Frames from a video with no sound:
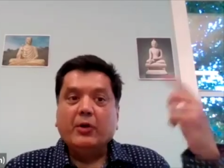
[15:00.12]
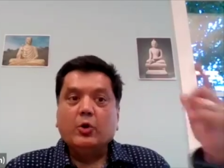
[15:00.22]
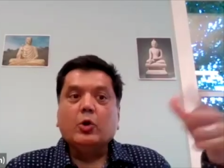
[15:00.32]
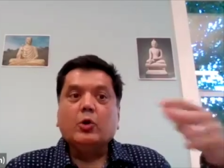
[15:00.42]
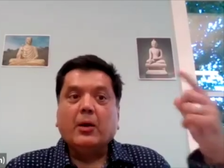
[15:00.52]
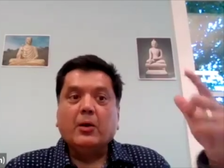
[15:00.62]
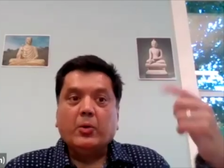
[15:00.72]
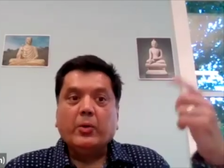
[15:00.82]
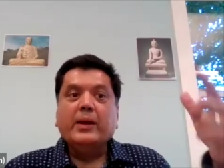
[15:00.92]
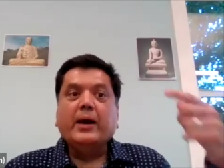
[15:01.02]
when we go
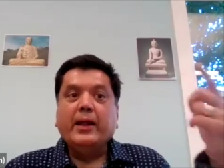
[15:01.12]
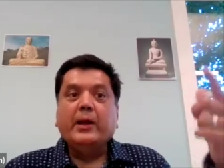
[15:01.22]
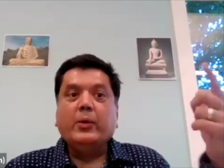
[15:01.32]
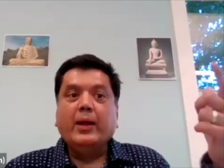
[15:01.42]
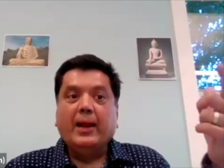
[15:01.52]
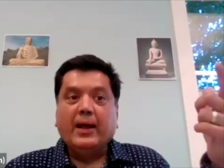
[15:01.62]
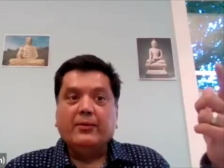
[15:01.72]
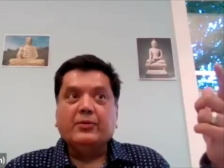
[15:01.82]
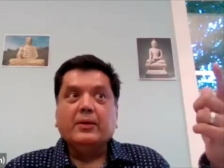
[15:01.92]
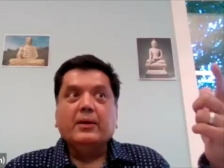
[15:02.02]
about doing our day to day
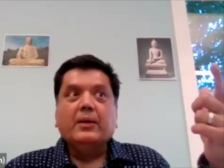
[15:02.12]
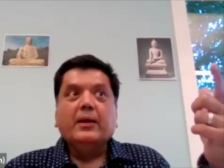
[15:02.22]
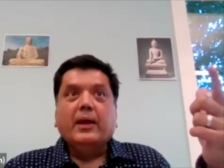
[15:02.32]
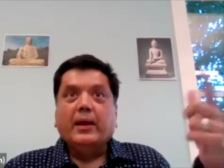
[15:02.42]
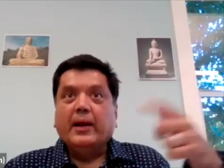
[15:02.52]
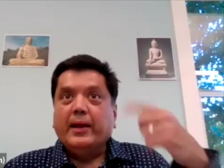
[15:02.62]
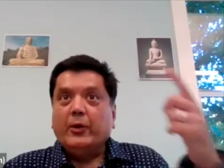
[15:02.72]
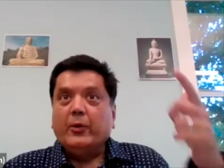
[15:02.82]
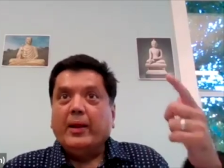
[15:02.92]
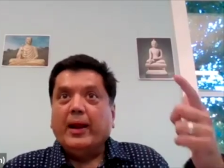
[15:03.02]
lives. In our
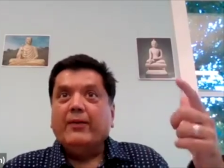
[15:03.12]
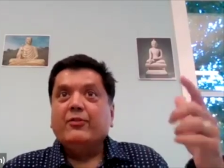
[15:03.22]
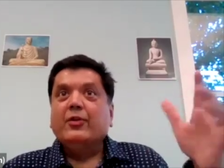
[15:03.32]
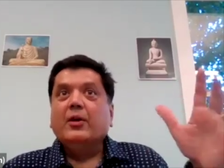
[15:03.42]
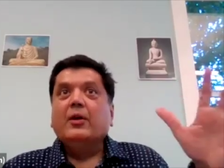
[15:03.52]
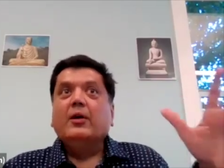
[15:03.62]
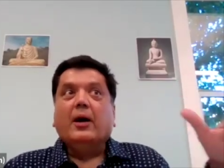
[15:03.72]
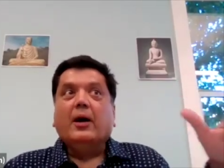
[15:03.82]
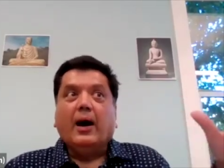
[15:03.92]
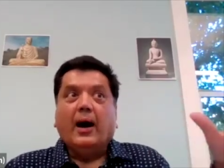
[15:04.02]
day to day lives,
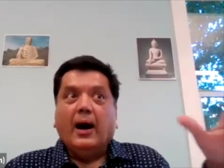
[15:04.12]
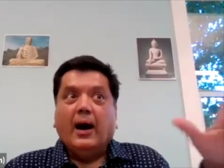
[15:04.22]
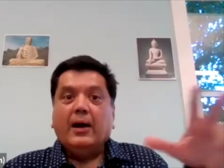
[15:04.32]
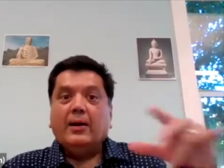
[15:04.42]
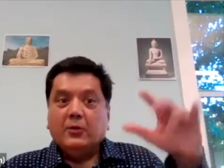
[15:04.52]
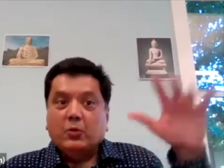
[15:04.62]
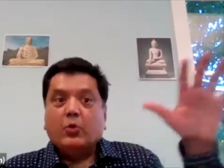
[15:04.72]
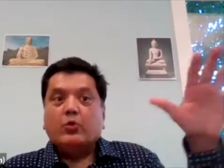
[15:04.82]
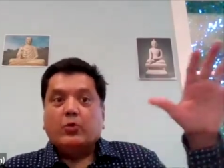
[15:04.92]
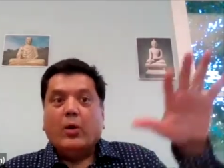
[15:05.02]
are
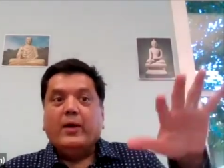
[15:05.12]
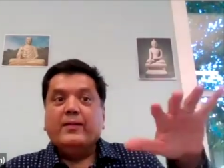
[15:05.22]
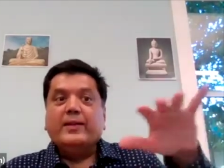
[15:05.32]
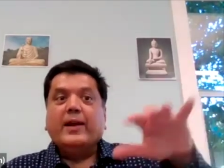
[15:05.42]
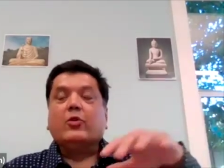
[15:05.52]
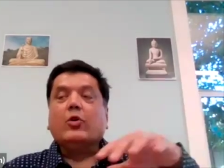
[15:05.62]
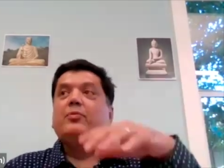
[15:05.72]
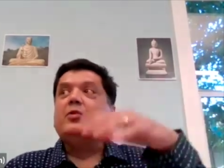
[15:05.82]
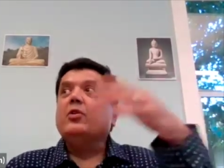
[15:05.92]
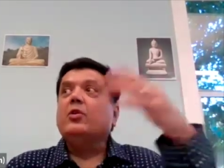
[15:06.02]
those qualities gets
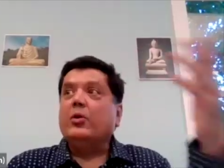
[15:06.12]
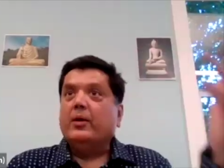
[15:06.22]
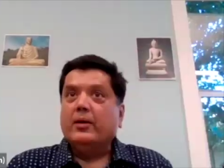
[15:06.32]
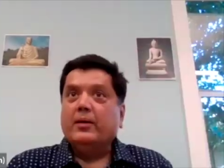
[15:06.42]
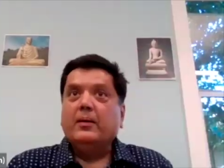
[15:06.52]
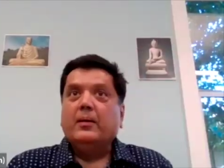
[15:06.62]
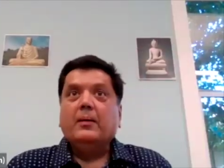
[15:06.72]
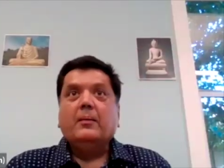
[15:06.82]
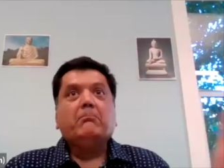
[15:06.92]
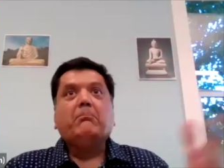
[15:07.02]
obscured
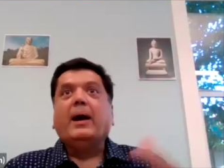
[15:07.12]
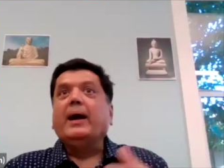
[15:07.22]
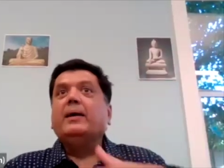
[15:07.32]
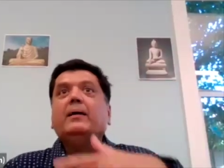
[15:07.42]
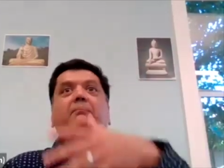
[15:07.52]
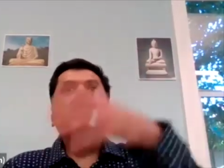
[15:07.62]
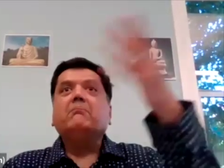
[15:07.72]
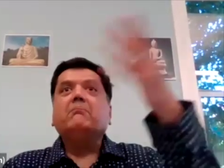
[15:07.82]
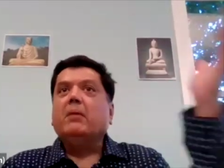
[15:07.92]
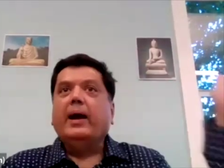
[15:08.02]
by
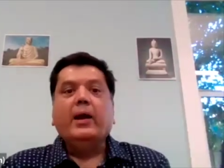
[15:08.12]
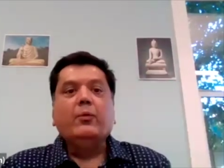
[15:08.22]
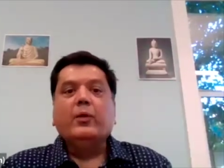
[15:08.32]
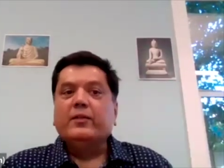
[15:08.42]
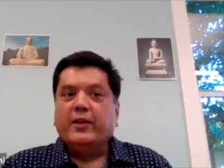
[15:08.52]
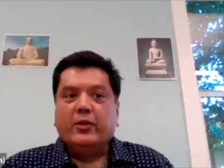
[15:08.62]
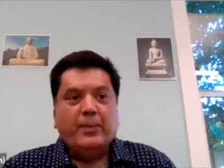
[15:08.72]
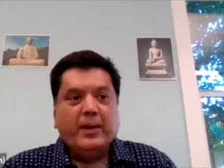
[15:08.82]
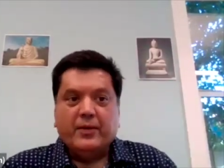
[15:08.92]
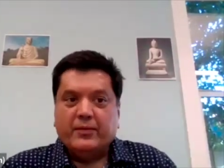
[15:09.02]
adverse
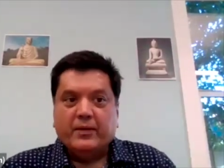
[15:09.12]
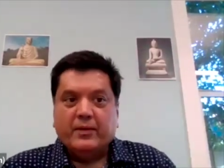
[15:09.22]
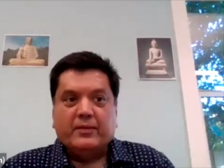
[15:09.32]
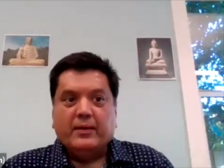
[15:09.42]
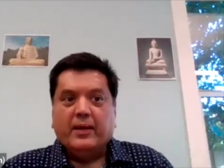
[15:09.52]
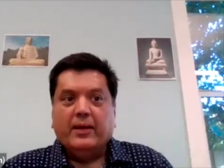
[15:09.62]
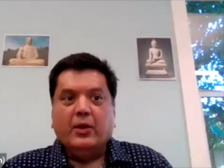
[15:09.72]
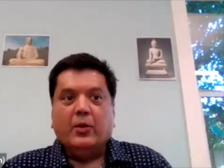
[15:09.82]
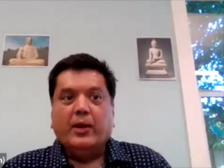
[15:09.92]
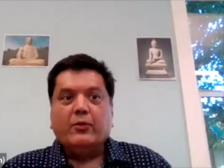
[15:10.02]
experiences,
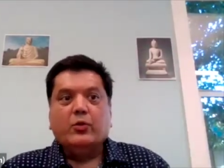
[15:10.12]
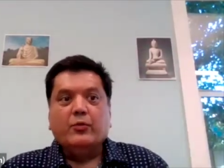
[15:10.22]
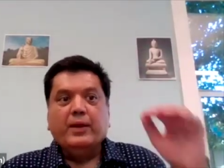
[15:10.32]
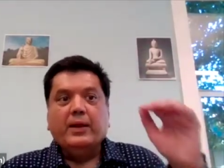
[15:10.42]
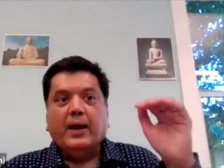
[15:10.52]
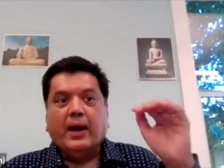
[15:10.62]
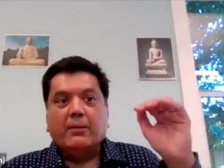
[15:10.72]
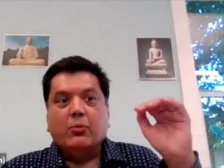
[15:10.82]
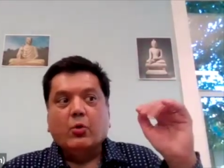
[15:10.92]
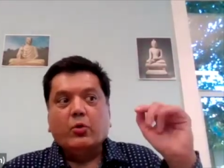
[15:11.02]
and so we
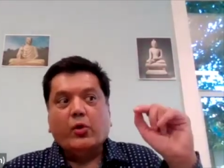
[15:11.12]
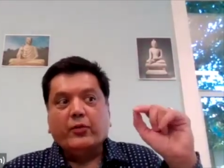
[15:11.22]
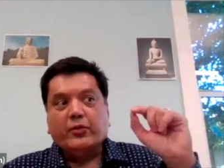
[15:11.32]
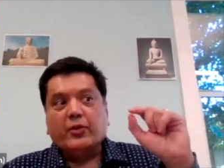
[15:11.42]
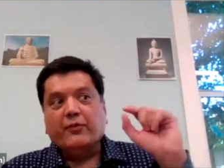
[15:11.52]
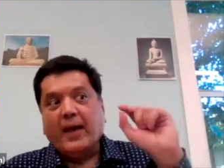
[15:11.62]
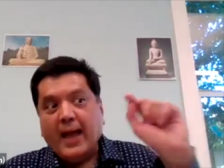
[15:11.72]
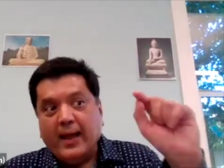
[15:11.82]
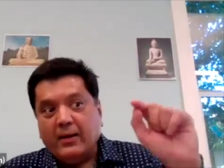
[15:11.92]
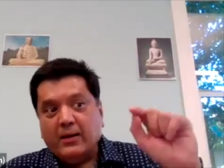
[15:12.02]
are more conscious of
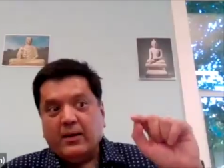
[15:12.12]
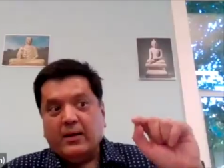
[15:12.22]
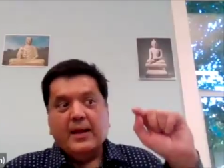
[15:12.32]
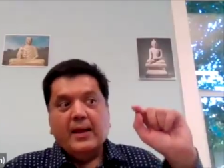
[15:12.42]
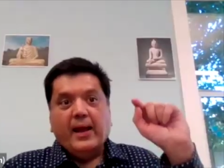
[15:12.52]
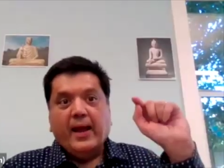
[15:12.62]
anger